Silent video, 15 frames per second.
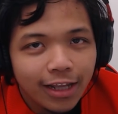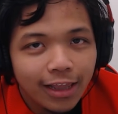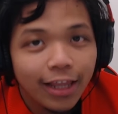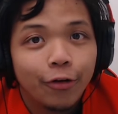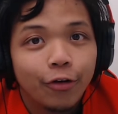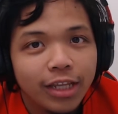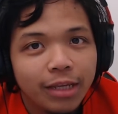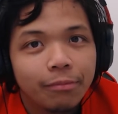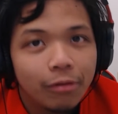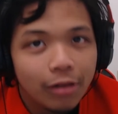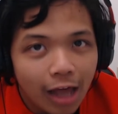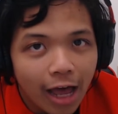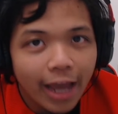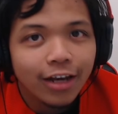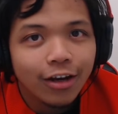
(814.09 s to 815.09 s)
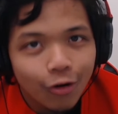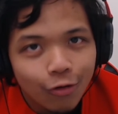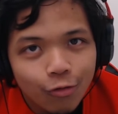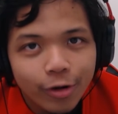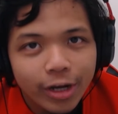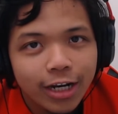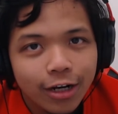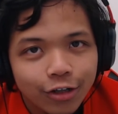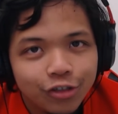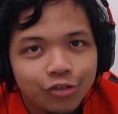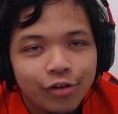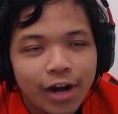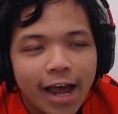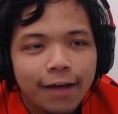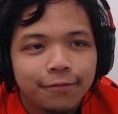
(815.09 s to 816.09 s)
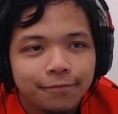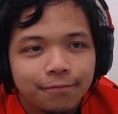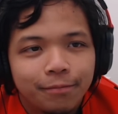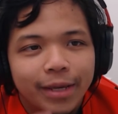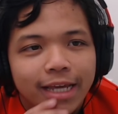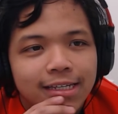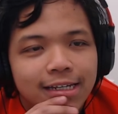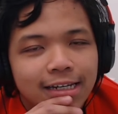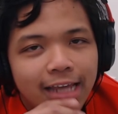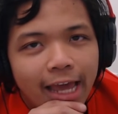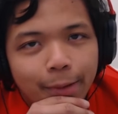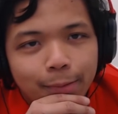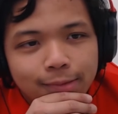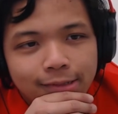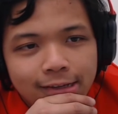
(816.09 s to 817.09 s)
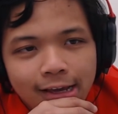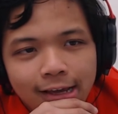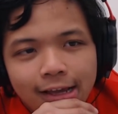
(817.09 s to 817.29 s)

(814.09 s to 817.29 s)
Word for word: literally blind arena draft picks and games.